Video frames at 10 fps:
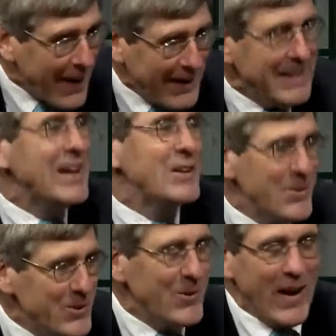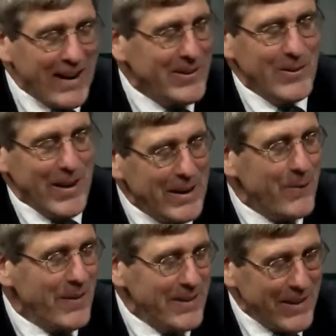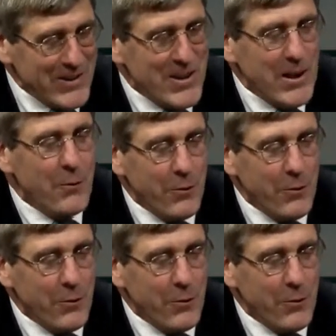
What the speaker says: right? You do, I do, anyone does.